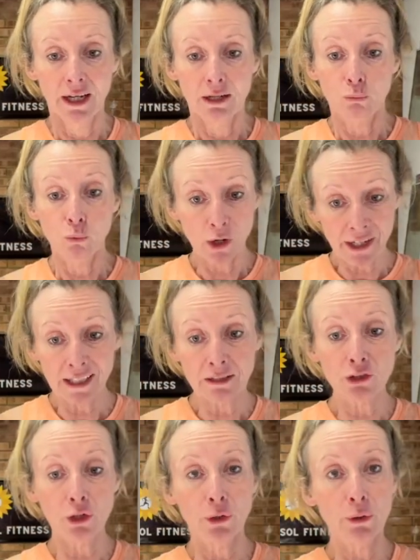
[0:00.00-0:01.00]
1 in
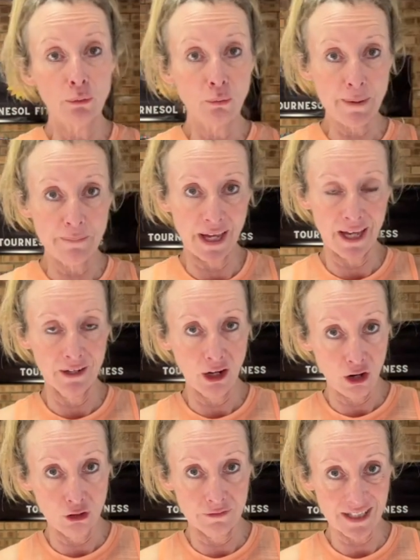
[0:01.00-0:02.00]
2 women
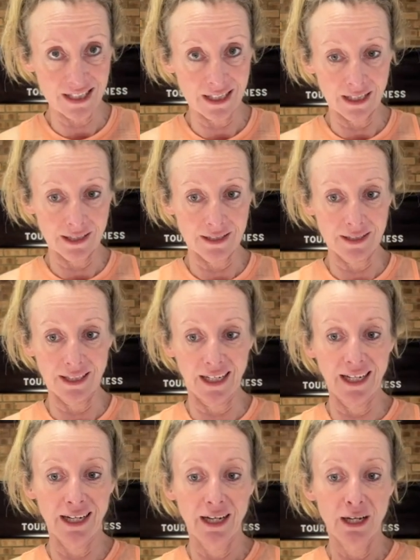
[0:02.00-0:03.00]
over
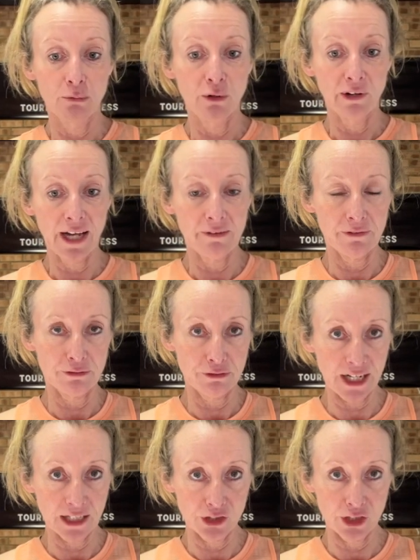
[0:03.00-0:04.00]
60 will have a
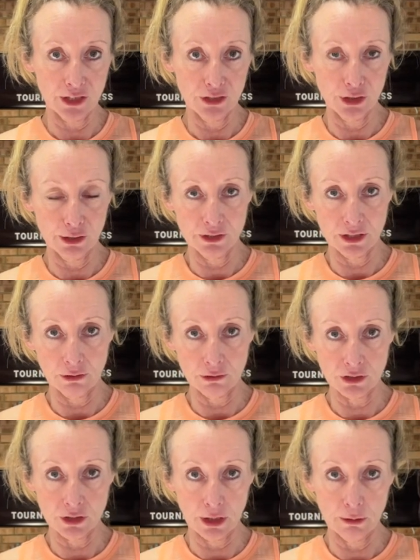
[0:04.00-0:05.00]
fracture due to
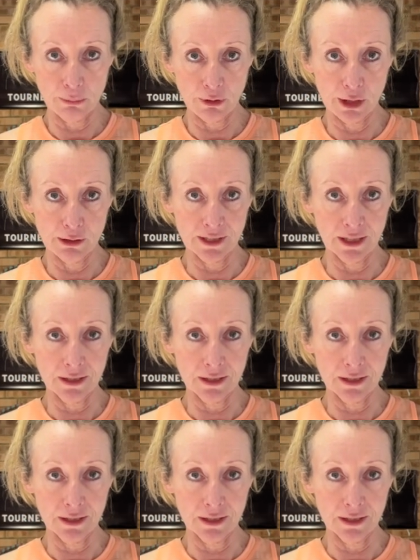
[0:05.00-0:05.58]
osteoporosis.